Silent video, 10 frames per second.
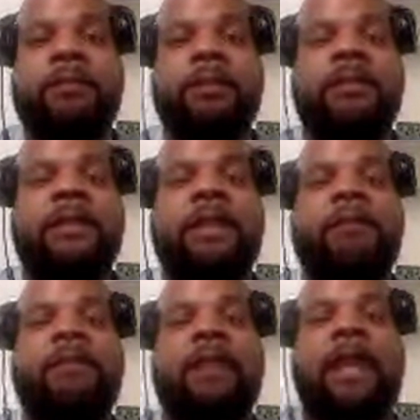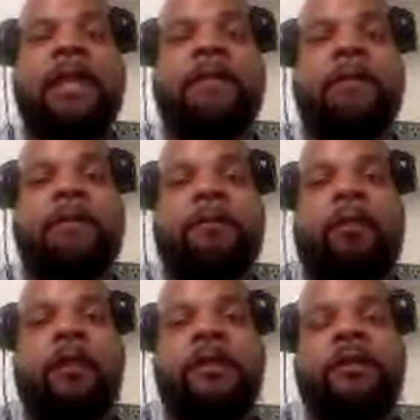but teams like to
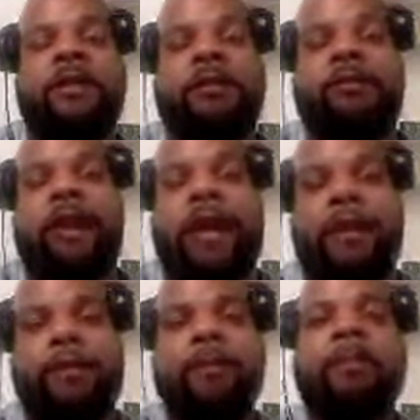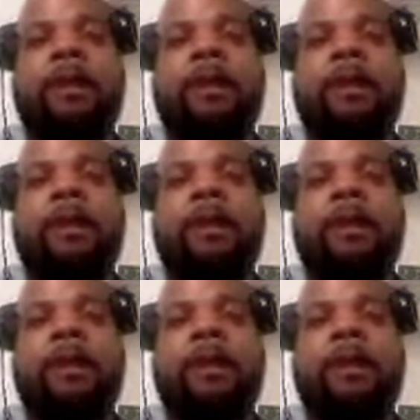fall into the trap